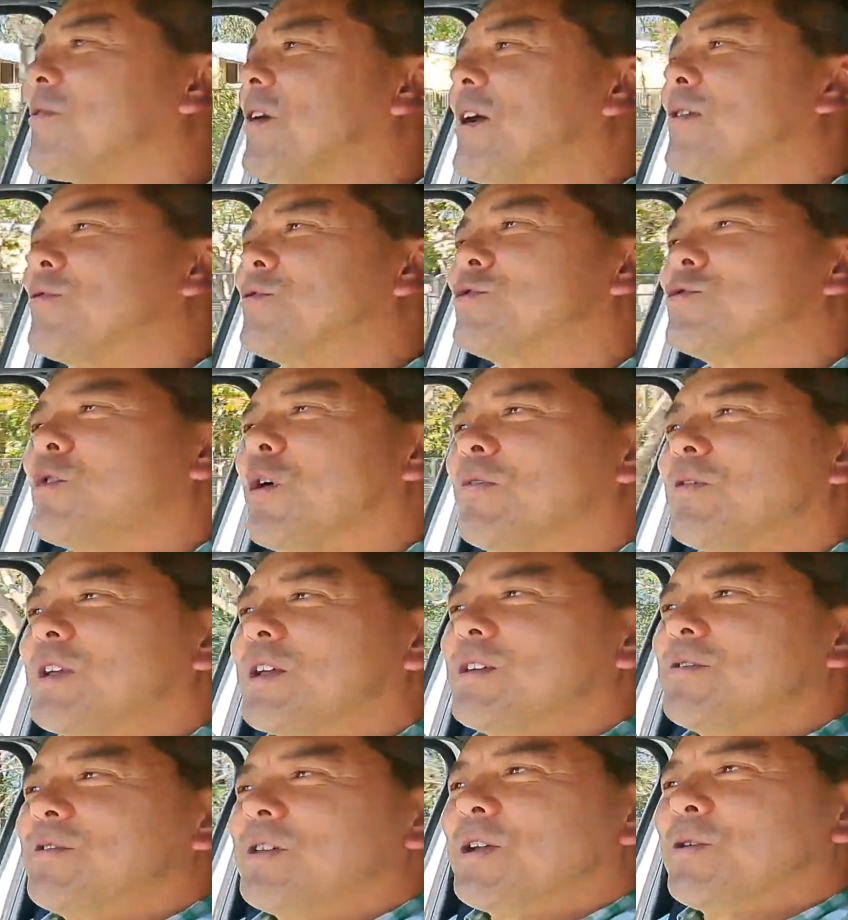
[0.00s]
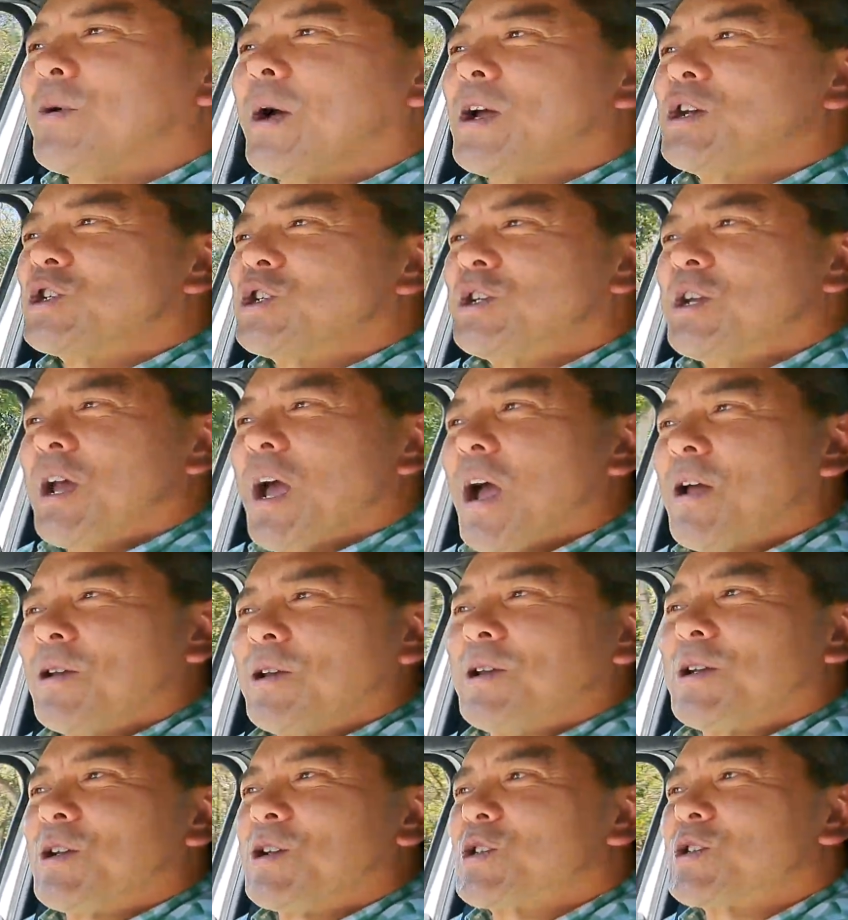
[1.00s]
favourite driving configuration.
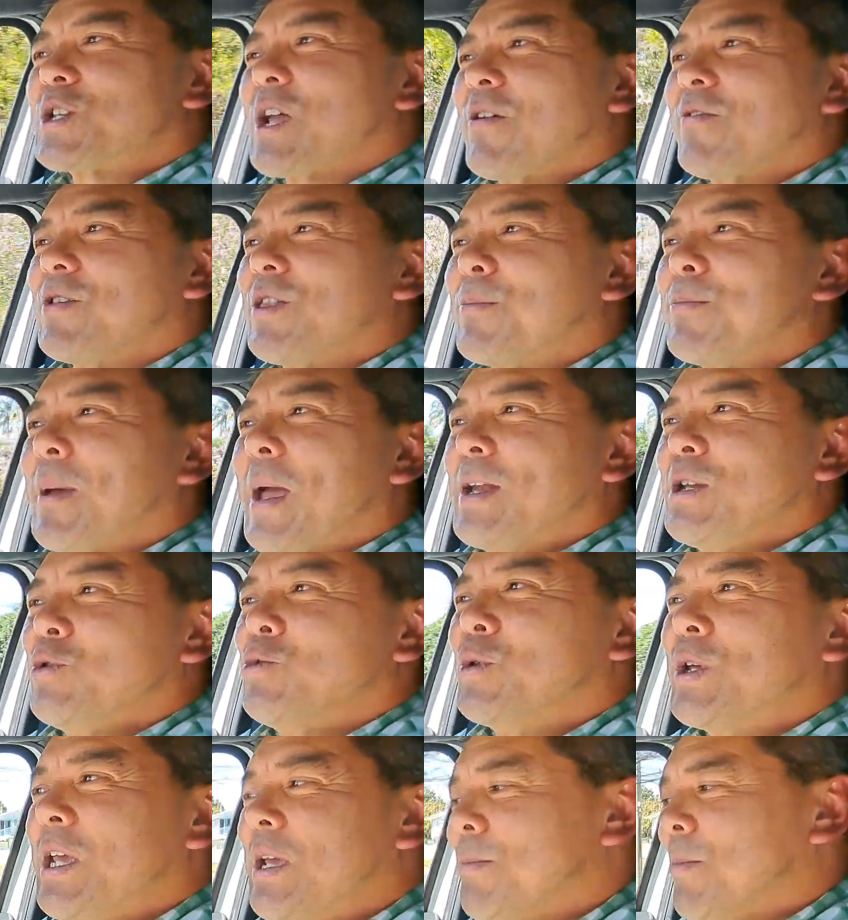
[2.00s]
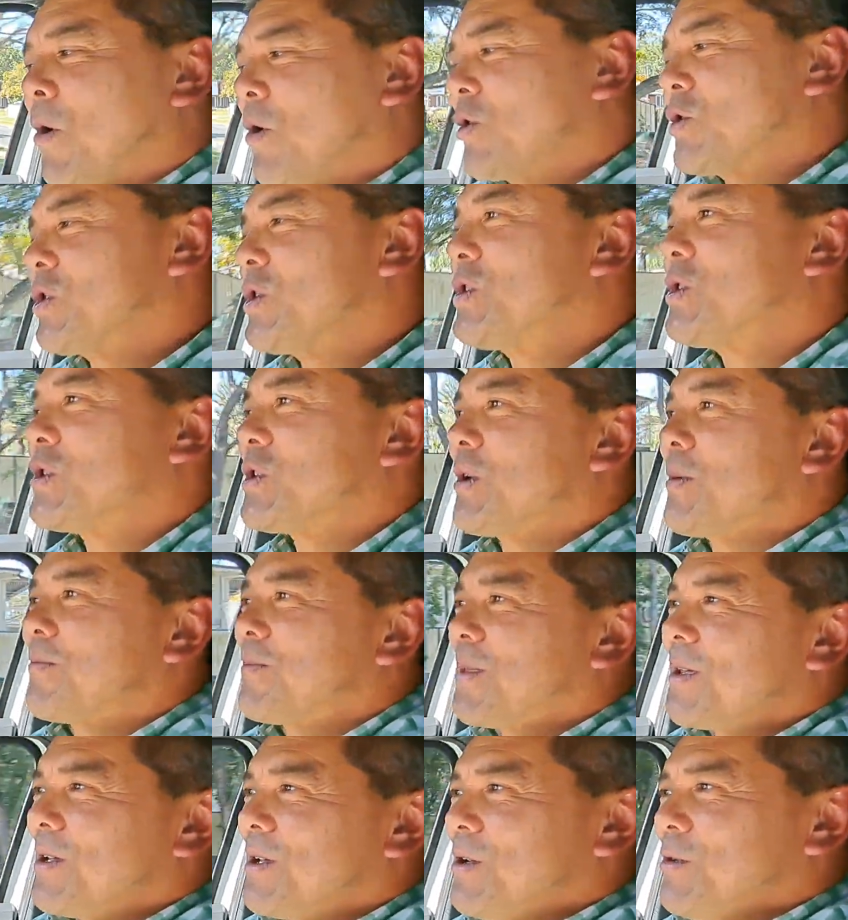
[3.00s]
Only to discover that manual gearboxes,
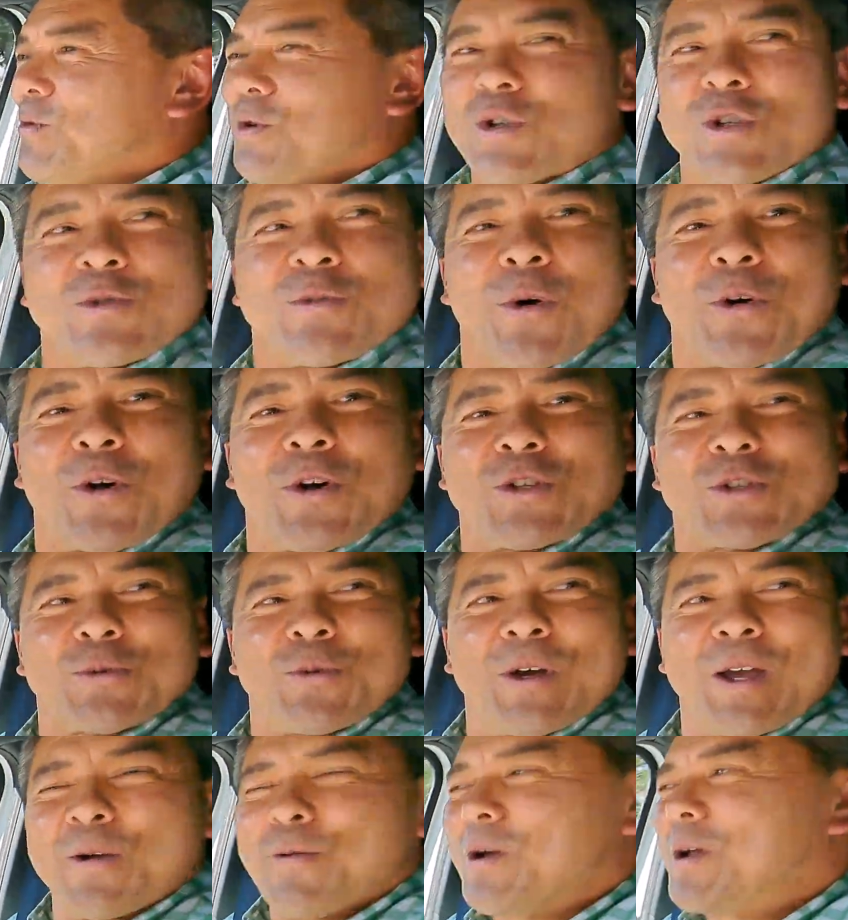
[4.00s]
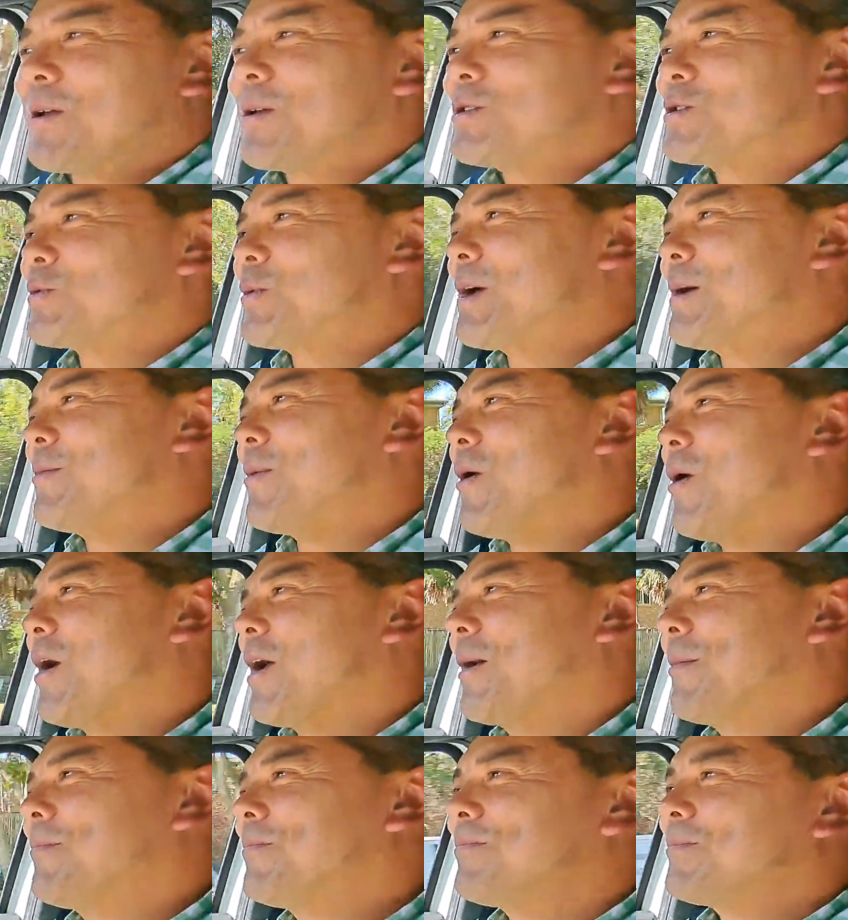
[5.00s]
which is what I swear by,
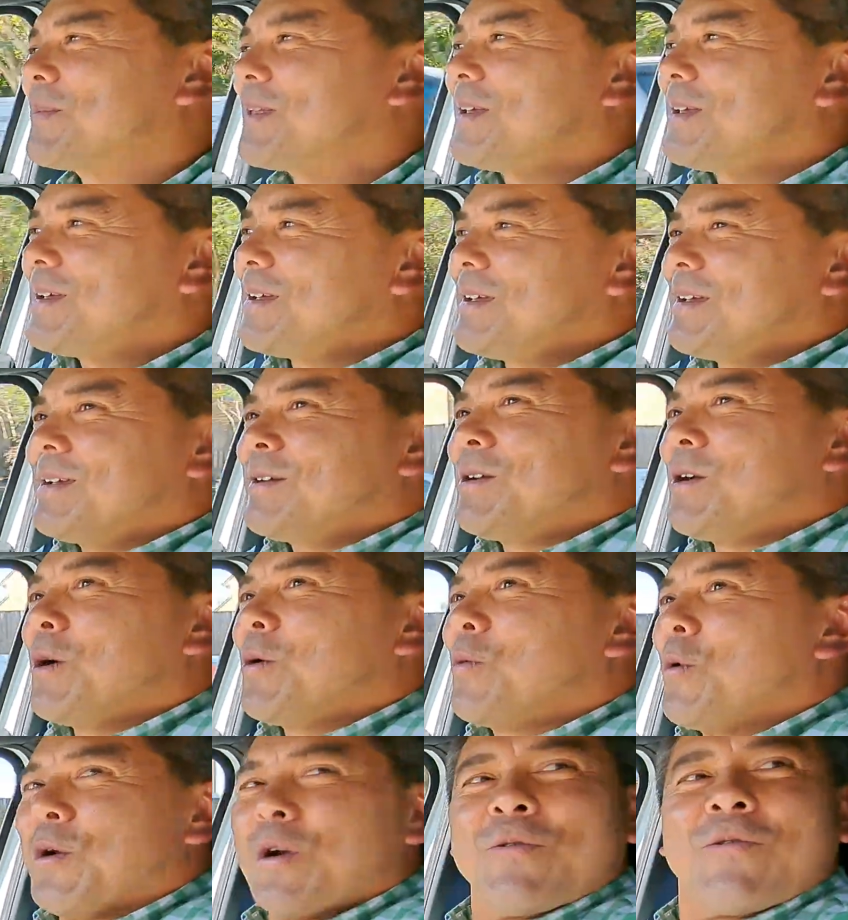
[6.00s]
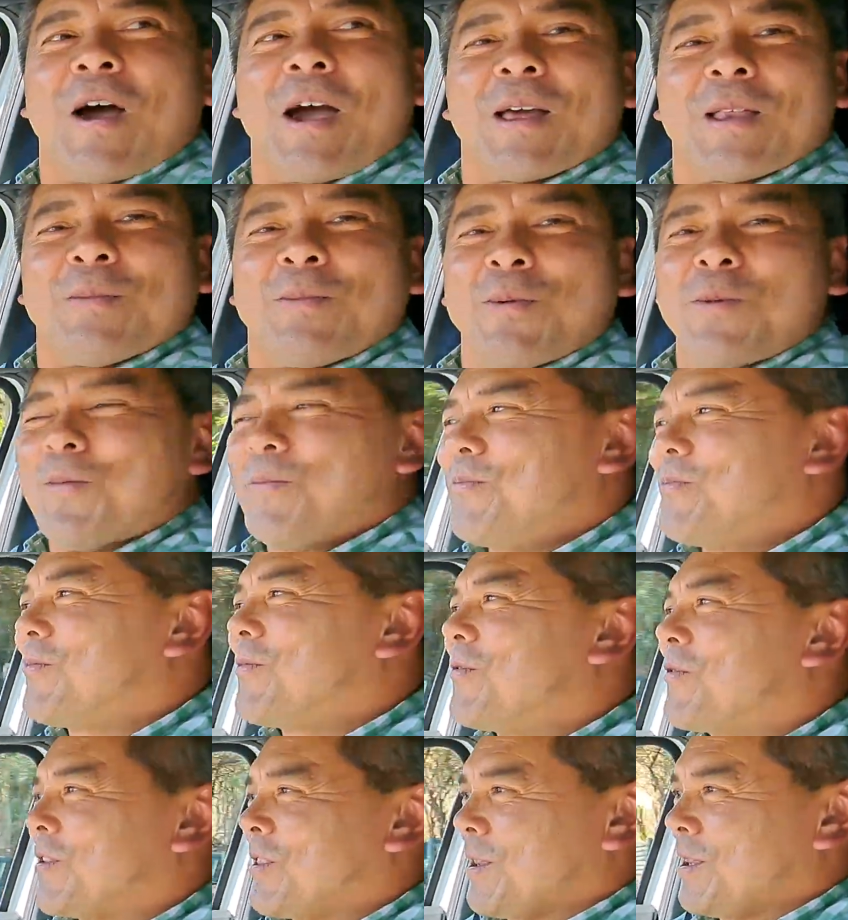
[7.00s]
weren't available
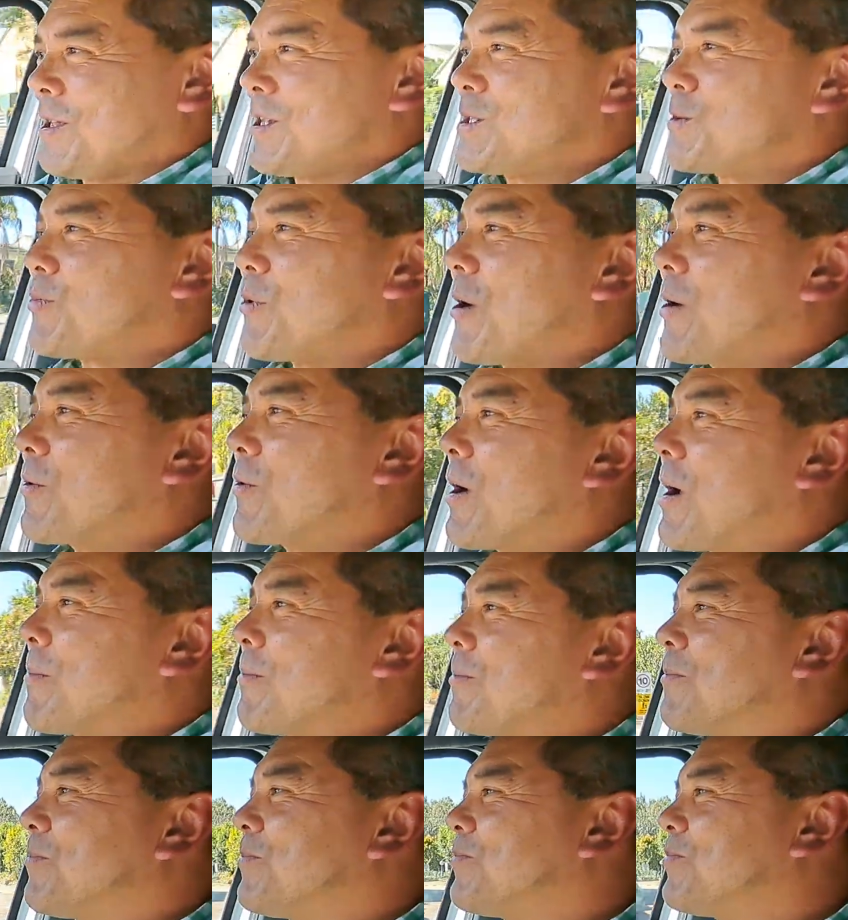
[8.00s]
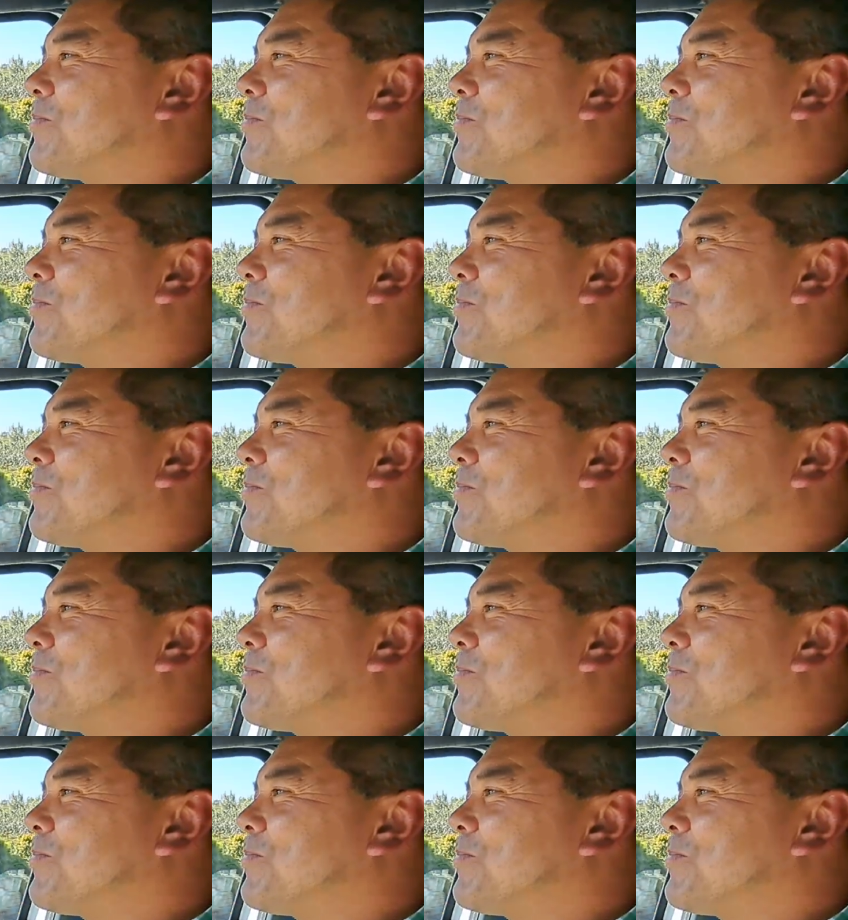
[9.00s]
for the lease program.